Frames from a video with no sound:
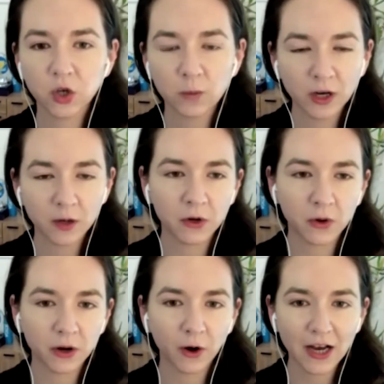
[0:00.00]
human-computer
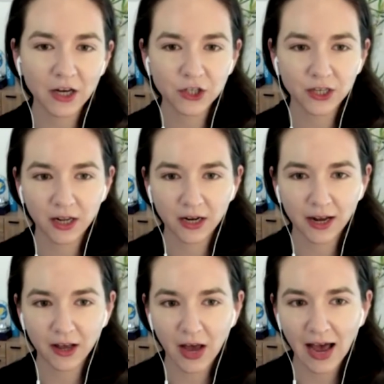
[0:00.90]
interaction, and
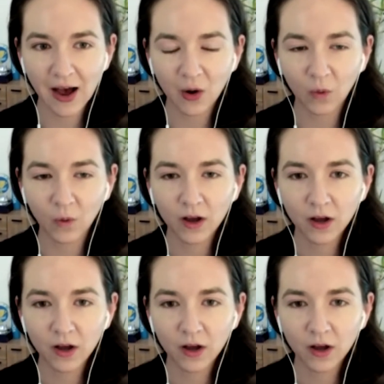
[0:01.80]
kind of how